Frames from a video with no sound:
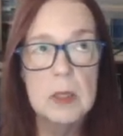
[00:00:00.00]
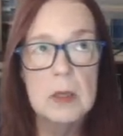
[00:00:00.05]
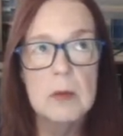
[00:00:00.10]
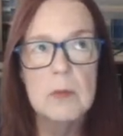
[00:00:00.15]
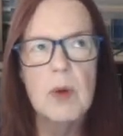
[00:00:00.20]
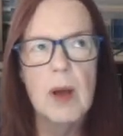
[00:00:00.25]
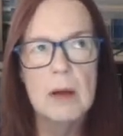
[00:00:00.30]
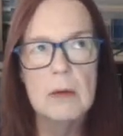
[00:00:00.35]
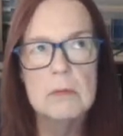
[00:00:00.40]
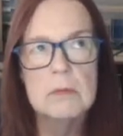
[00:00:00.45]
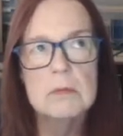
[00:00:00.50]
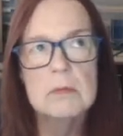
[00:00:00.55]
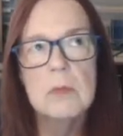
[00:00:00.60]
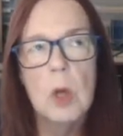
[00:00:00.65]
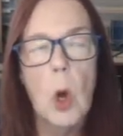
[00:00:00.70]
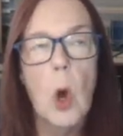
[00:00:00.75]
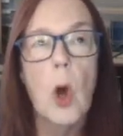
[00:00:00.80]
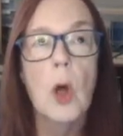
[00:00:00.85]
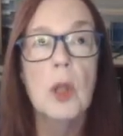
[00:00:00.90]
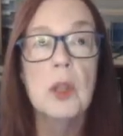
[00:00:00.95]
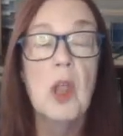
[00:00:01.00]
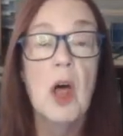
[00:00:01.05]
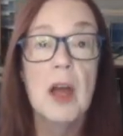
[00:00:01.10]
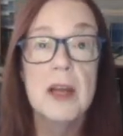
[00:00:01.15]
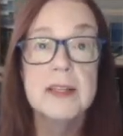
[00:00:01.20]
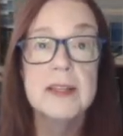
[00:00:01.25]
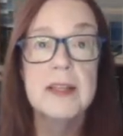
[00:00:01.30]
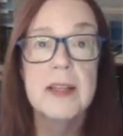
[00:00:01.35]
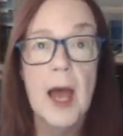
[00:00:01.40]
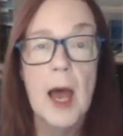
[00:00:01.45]
well,
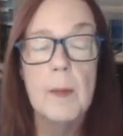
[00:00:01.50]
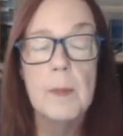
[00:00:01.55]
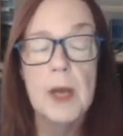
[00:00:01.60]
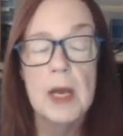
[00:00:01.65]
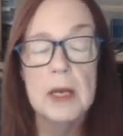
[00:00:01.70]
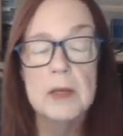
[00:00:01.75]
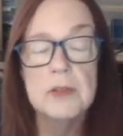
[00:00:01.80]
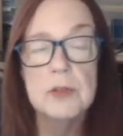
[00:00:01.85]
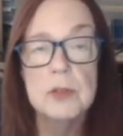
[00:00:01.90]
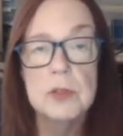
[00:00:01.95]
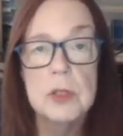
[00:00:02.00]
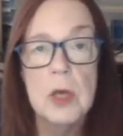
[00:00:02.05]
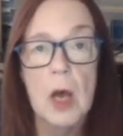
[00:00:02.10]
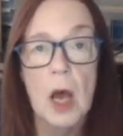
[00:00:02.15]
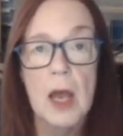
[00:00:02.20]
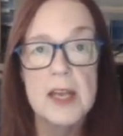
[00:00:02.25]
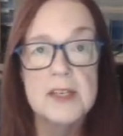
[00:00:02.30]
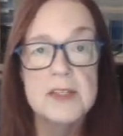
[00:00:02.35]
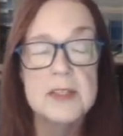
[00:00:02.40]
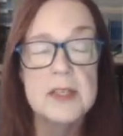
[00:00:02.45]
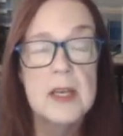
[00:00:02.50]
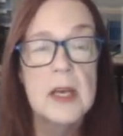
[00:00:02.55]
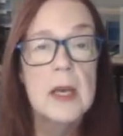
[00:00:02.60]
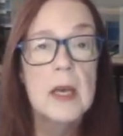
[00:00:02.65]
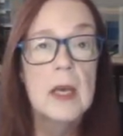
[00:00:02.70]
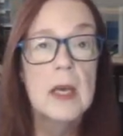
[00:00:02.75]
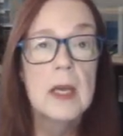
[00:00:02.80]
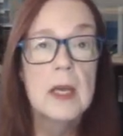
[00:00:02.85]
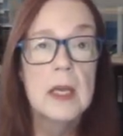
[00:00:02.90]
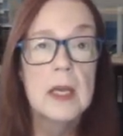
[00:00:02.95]
online lab exercise
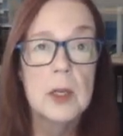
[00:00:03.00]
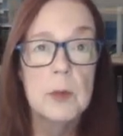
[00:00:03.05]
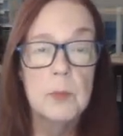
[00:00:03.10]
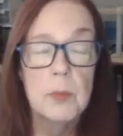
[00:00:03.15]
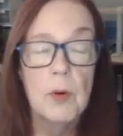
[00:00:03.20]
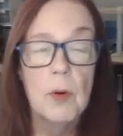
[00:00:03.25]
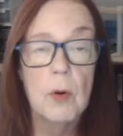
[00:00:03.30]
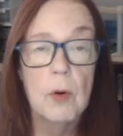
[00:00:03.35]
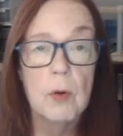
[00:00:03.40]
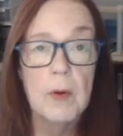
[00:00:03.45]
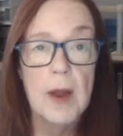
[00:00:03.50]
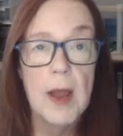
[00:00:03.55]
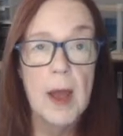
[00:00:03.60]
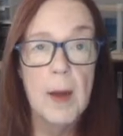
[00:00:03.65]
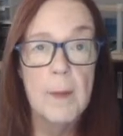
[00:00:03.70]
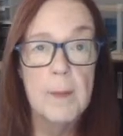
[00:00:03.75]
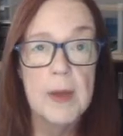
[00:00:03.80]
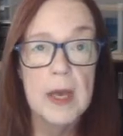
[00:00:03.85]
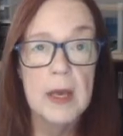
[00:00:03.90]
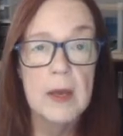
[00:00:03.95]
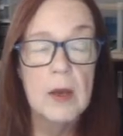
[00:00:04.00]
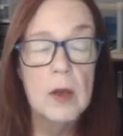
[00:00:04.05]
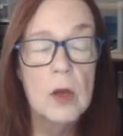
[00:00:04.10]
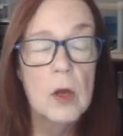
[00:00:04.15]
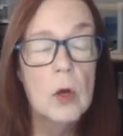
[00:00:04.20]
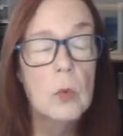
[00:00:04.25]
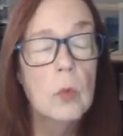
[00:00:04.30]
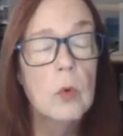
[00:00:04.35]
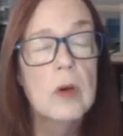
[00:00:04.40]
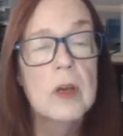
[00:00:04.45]
in programming
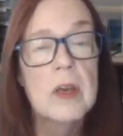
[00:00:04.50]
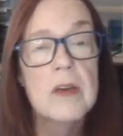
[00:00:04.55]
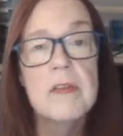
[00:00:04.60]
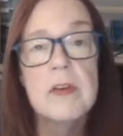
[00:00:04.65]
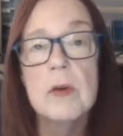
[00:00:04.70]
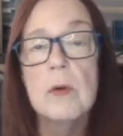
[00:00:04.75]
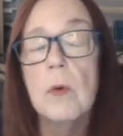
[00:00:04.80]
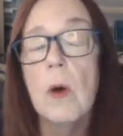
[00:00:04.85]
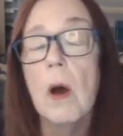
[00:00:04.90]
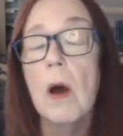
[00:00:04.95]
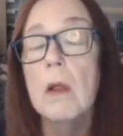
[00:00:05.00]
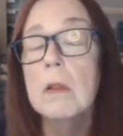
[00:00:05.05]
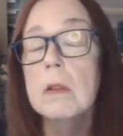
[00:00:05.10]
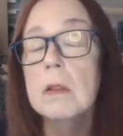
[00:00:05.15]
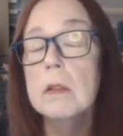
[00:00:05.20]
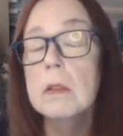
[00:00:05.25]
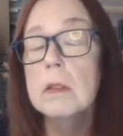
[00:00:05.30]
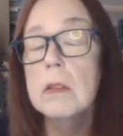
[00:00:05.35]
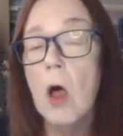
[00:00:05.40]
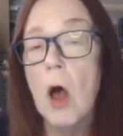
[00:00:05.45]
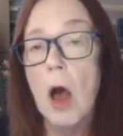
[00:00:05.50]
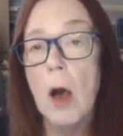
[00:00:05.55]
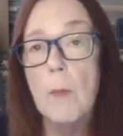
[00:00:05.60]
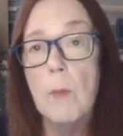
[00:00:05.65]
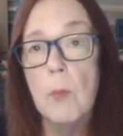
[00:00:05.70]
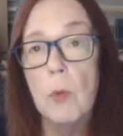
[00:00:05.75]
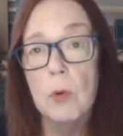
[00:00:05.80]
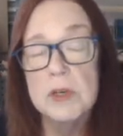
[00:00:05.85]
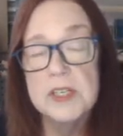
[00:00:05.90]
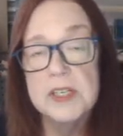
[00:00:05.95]
will give you a lot
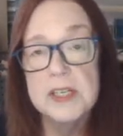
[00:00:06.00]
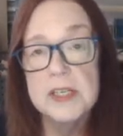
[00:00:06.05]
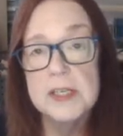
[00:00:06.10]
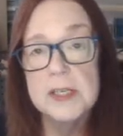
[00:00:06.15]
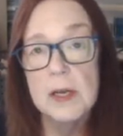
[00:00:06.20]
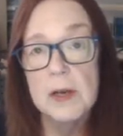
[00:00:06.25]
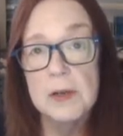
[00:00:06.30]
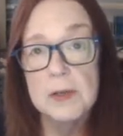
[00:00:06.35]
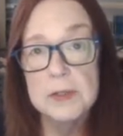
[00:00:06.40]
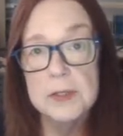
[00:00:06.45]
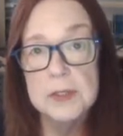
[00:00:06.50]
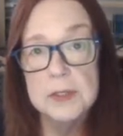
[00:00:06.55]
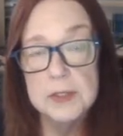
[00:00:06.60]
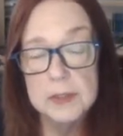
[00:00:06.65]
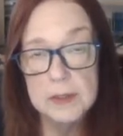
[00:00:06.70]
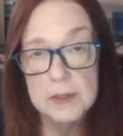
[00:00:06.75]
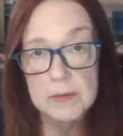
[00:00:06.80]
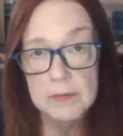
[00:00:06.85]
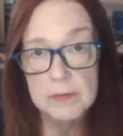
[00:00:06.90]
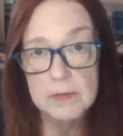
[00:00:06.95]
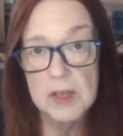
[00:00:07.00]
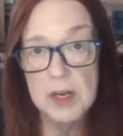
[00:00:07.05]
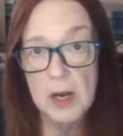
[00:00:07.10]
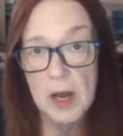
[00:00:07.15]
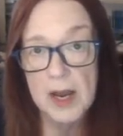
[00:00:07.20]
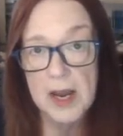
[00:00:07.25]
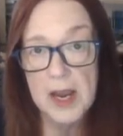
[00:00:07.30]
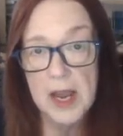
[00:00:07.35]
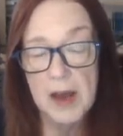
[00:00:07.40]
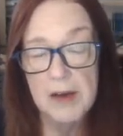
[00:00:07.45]
more details than
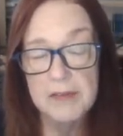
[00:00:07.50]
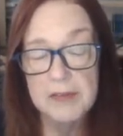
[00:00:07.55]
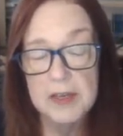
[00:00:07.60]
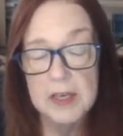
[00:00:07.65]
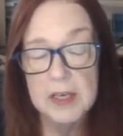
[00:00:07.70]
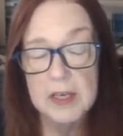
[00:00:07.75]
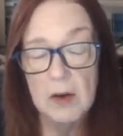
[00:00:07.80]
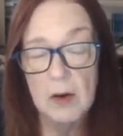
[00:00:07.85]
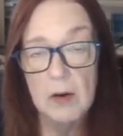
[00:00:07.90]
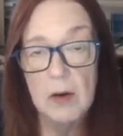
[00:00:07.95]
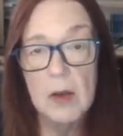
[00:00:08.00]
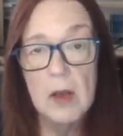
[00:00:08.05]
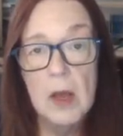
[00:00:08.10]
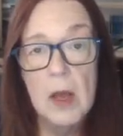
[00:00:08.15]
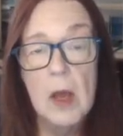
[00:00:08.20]
I have here.